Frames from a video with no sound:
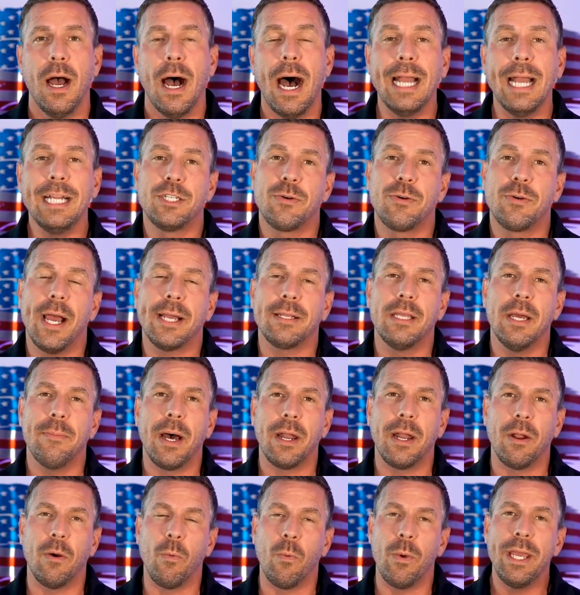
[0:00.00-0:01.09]
I track them
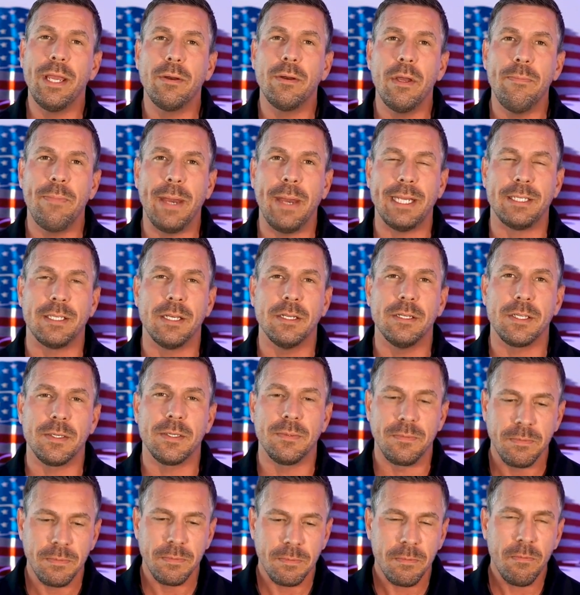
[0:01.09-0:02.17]
on a weekly
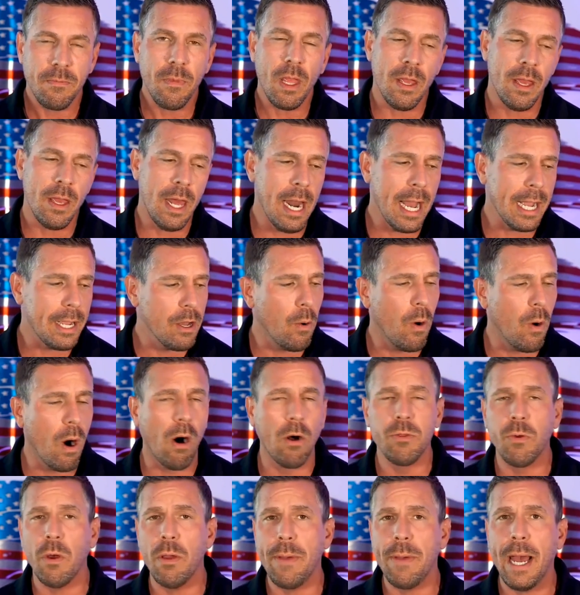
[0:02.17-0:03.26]
basis, and I go
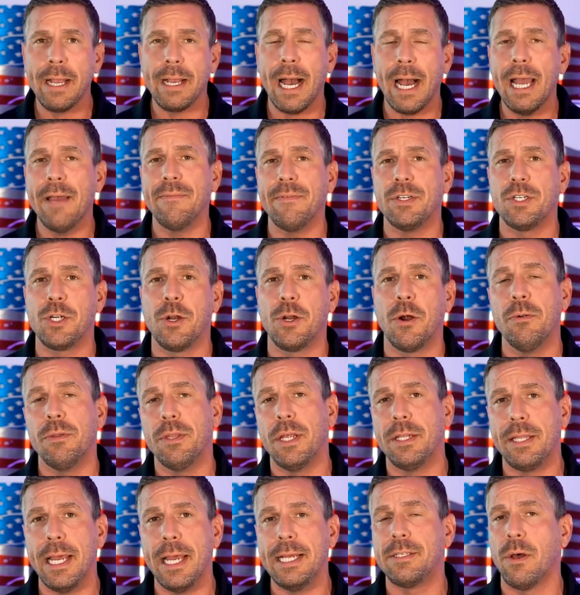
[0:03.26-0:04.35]
all the way back. I have a chart
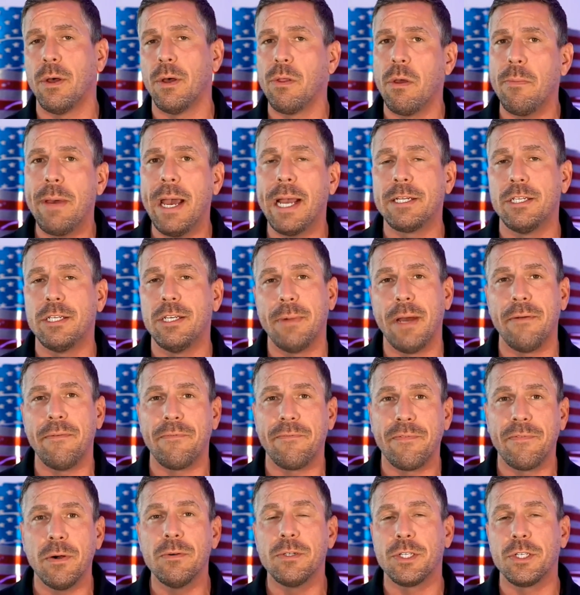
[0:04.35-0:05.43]
that dates all the way back to my
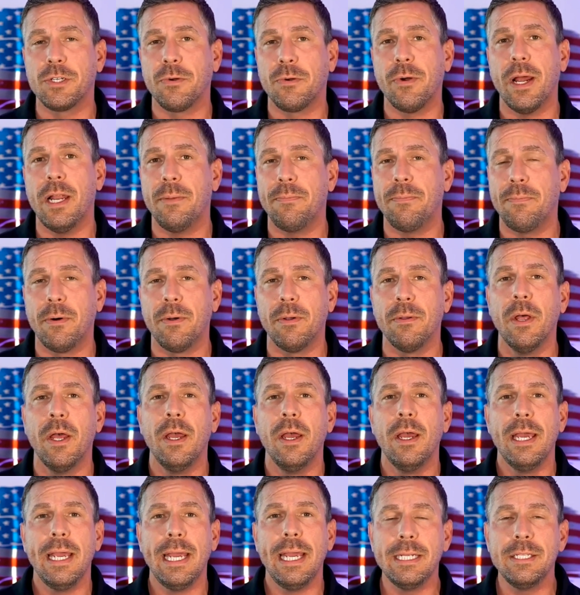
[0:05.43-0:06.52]
first credit pull
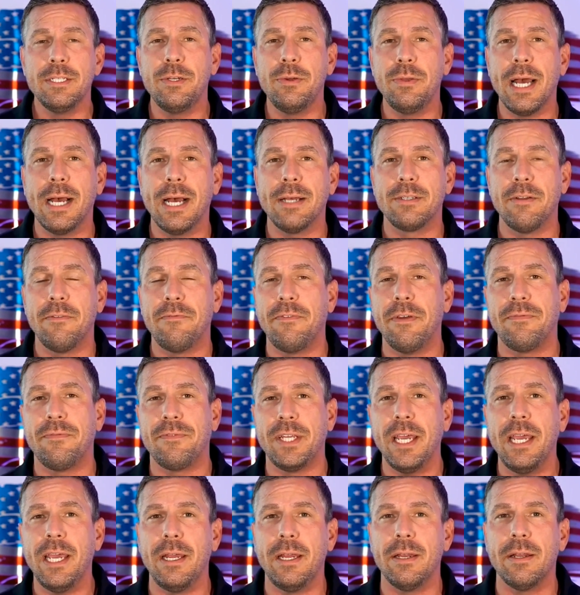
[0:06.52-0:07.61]
in
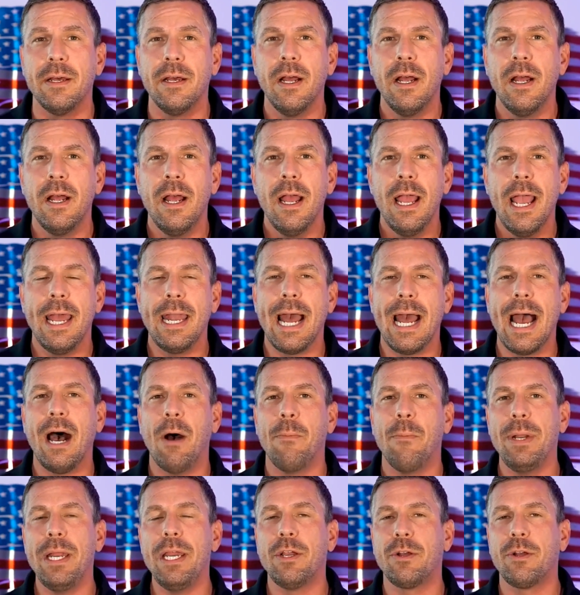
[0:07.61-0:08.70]
2015 and
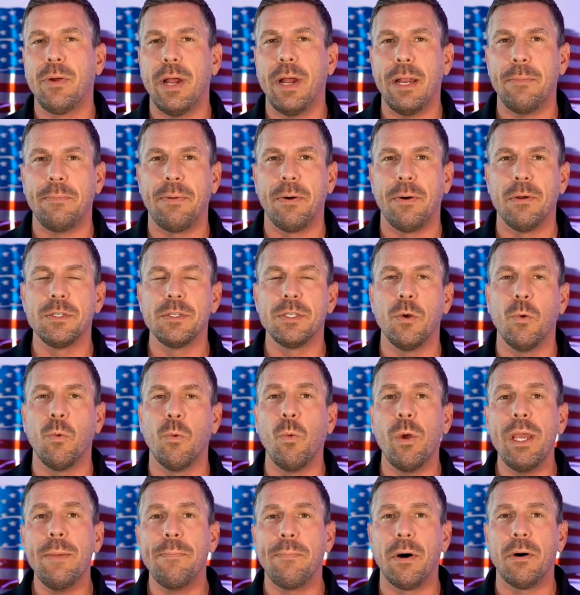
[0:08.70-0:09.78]
how many credit pulls
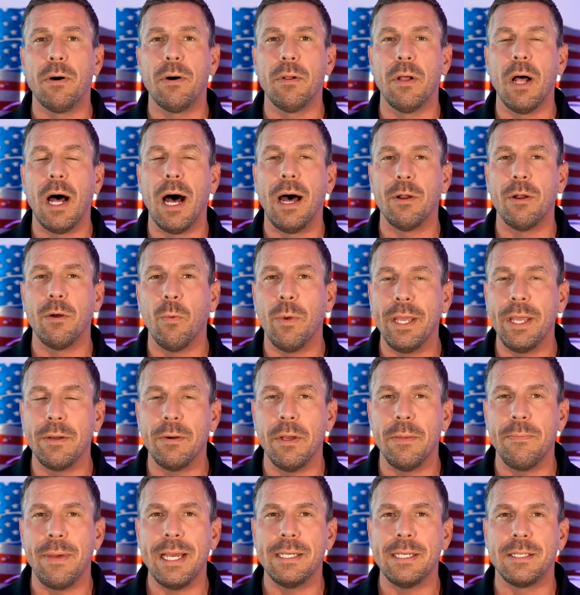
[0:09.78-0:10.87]
we pull on a
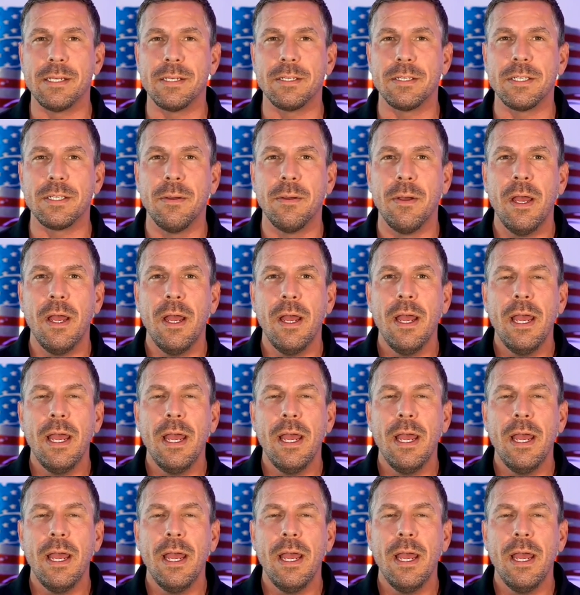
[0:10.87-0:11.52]
weekly basis.